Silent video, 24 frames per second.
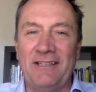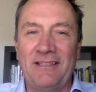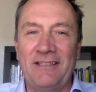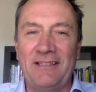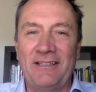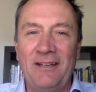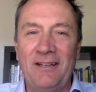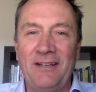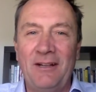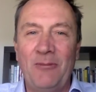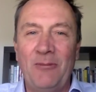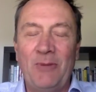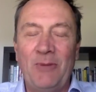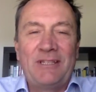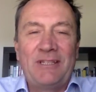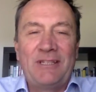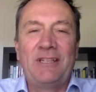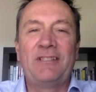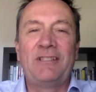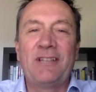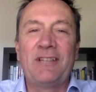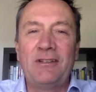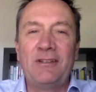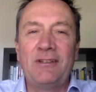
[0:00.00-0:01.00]
No. Because
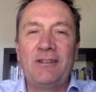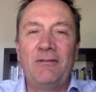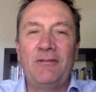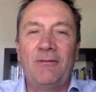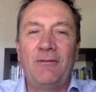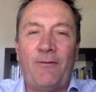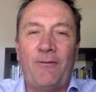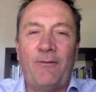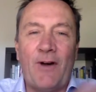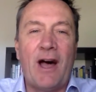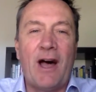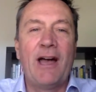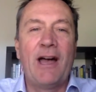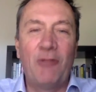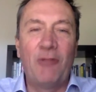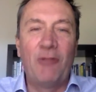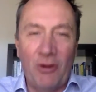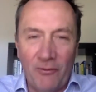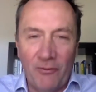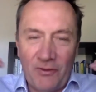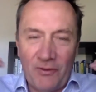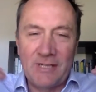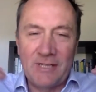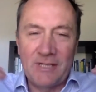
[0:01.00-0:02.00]
it doesn't fire
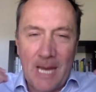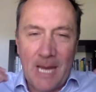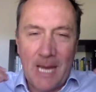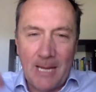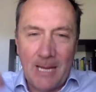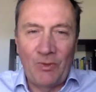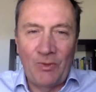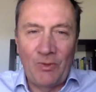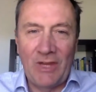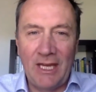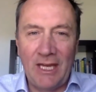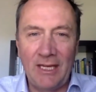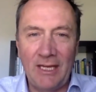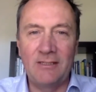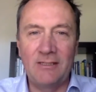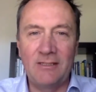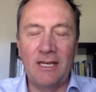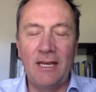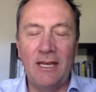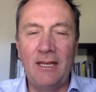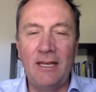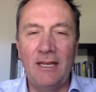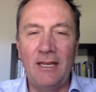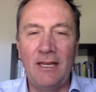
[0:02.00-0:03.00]
off the same things
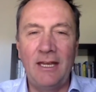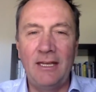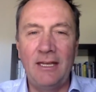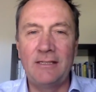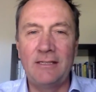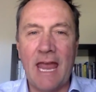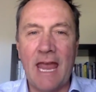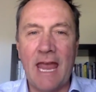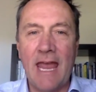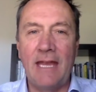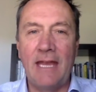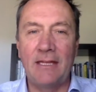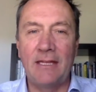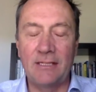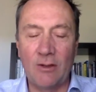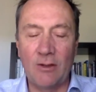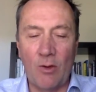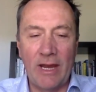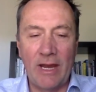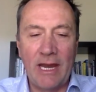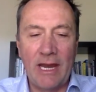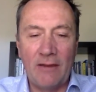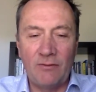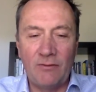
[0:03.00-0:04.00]
in his head. So
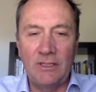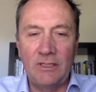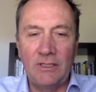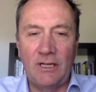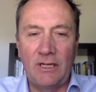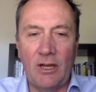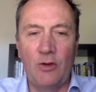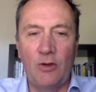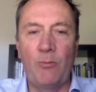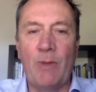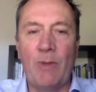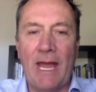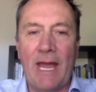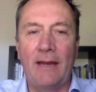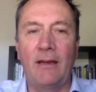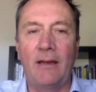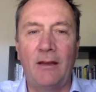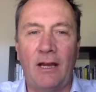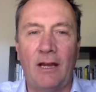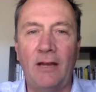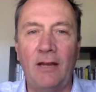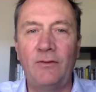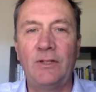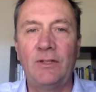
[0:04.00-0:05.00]
I have to go back
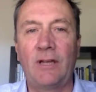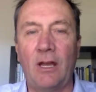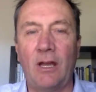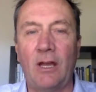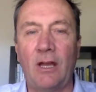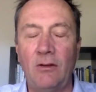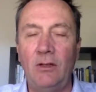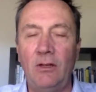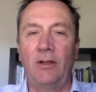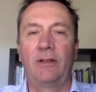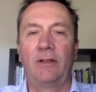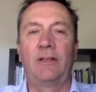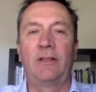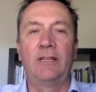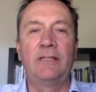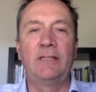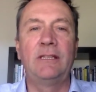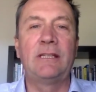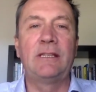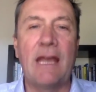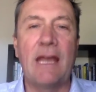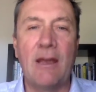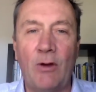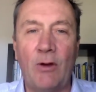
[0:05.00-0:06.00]
and I have to go, look, this
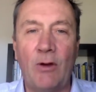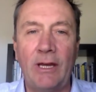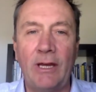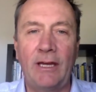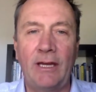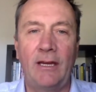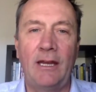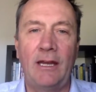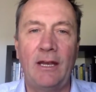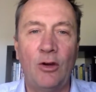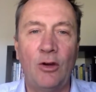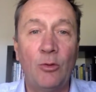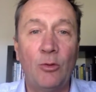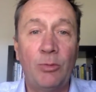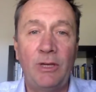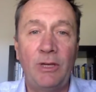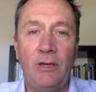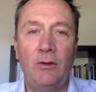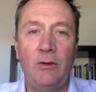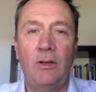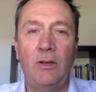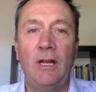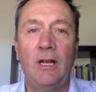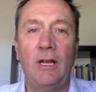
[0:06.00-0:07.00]
is how I can help
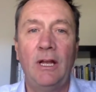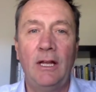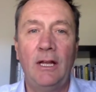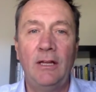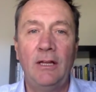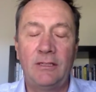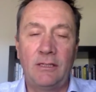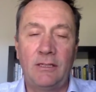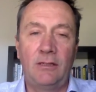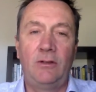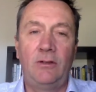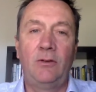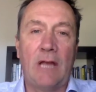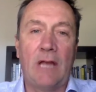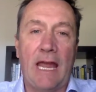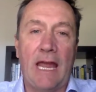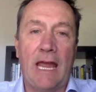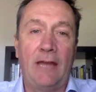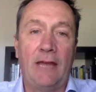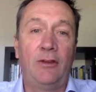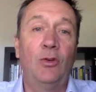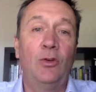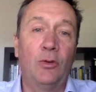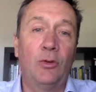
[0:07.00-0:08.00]
you
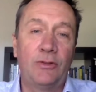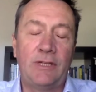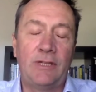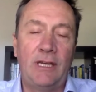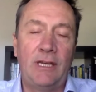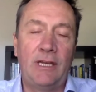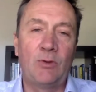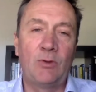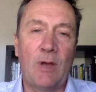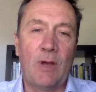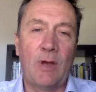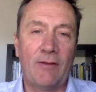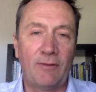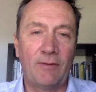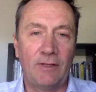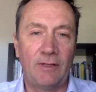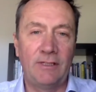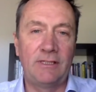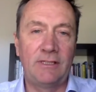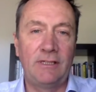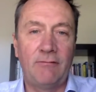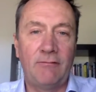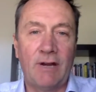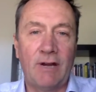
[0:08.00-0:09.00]
and your team to
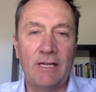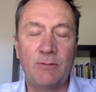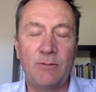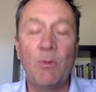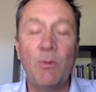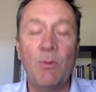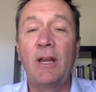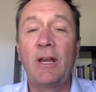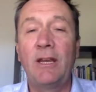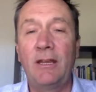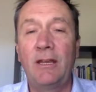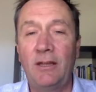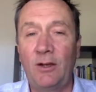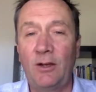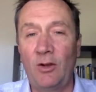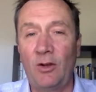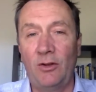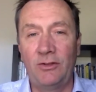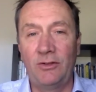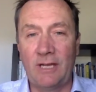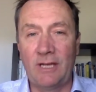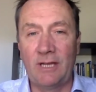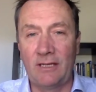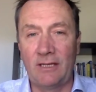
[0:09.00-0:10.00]
effortlessly raise money in the
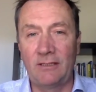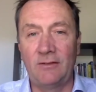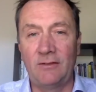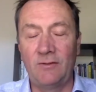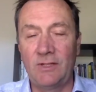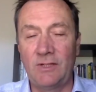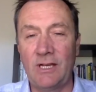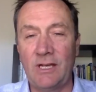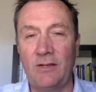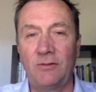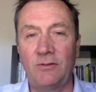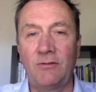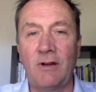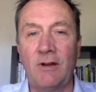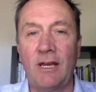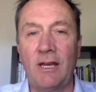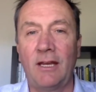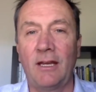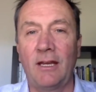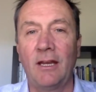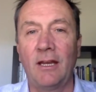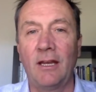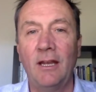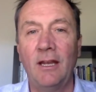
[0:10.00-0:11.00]
context of sales
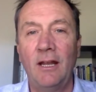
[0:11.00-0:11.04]
training.